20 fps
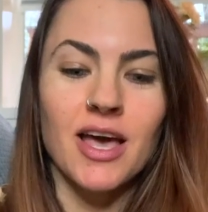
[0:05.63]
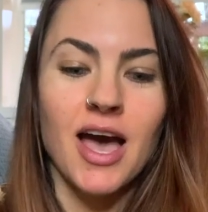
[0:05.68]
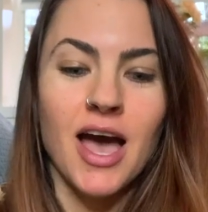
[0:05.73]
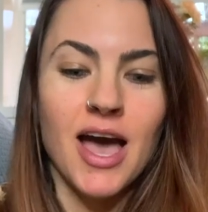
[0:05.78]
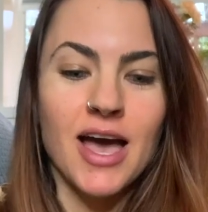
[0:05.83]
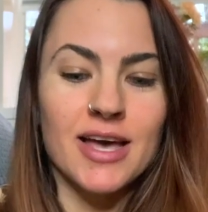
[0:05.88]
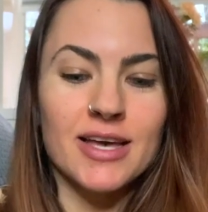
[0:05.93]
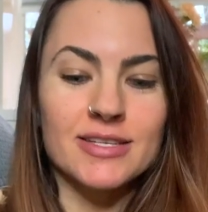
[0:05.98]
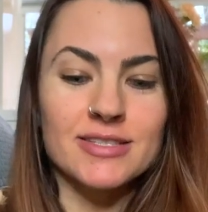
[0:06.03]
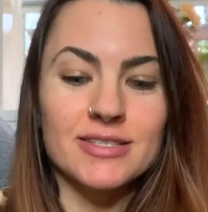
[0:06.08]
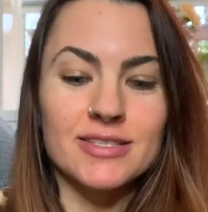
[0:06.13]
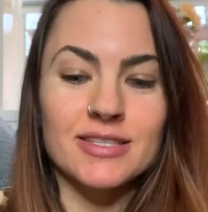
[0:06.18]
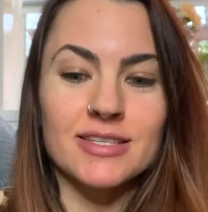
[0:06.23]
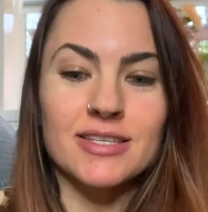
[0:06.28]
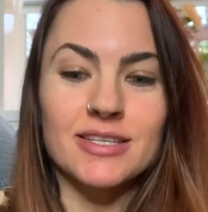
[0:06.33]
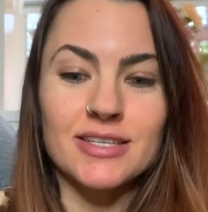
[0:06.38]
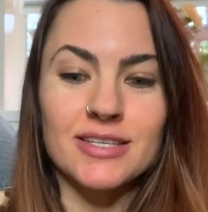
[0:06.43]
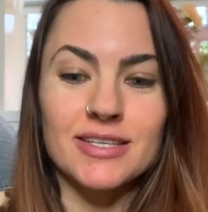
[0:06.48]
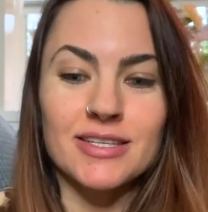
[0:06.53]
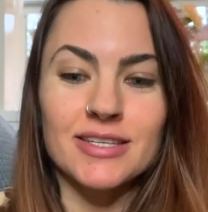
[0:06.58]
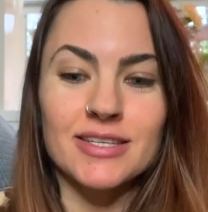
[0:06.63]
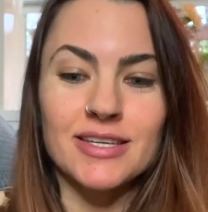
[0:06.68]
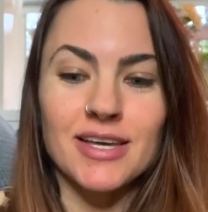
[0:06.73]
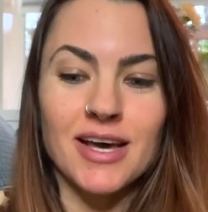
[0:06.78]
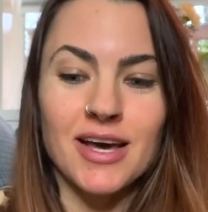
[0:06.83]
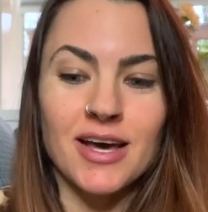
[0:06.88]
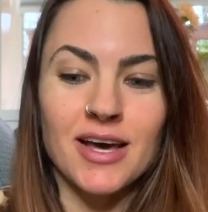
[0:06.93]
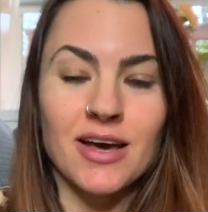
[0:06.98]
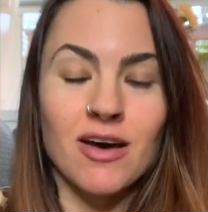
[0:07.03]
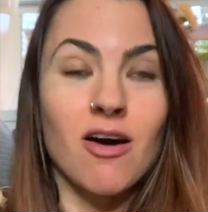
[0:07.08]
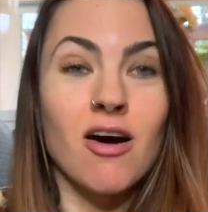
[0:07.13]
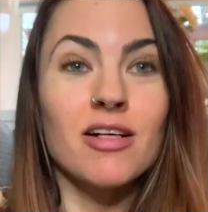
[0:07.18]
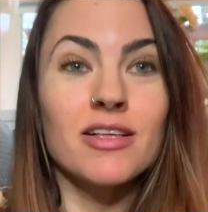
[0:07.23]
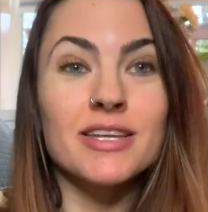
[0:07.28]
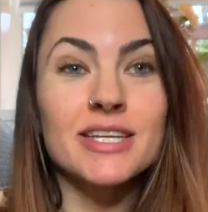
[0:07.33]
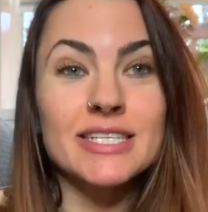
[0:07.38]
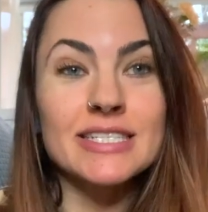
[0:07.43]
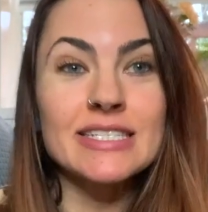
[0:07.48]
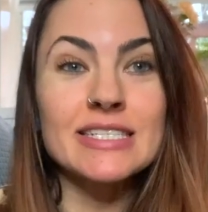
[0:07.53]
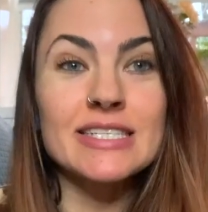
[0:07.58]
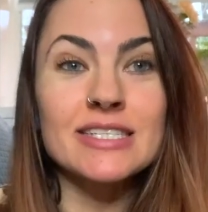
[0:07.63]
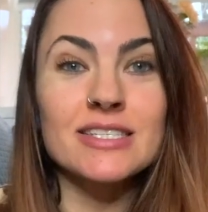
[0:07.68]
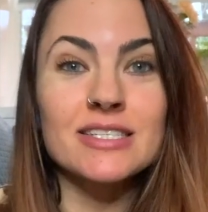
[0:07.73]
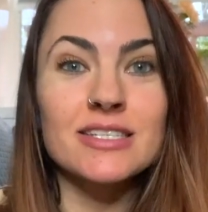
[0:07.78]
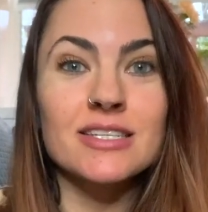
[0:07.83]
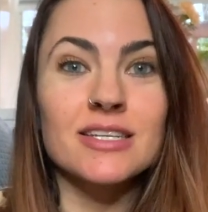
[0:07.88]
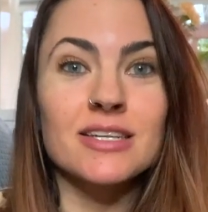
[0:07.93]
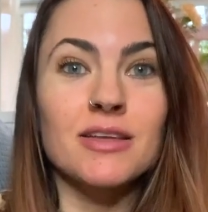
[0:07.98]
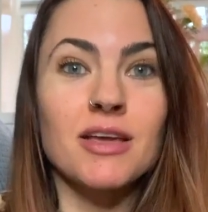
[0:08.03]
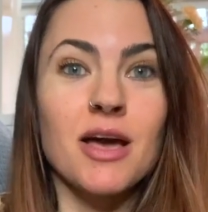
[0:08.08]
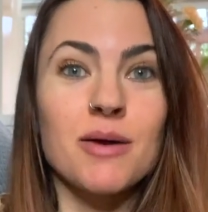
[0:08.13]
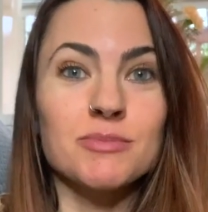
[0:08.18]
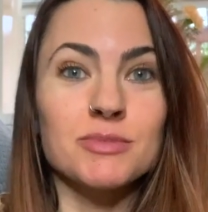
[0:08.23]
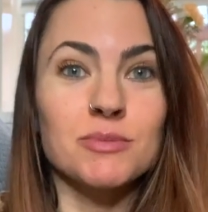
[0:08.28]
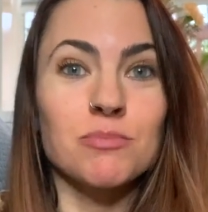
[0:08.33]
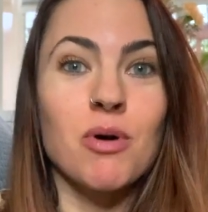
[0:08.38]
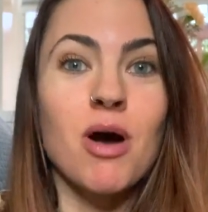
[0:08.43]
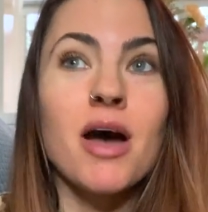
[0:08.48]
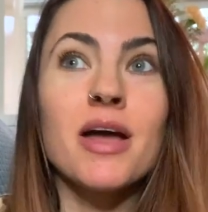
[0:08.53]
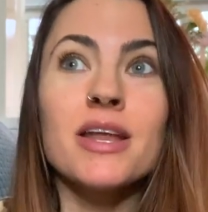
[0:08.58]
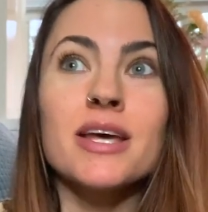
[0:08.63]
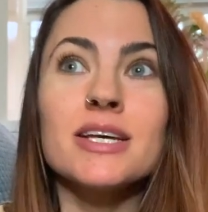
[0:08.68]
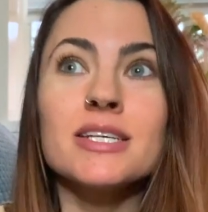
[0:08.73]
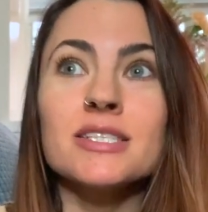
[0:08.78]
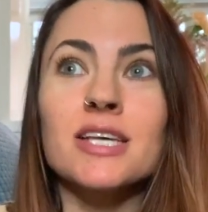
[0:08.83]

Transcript: As the holiday season comes upon us,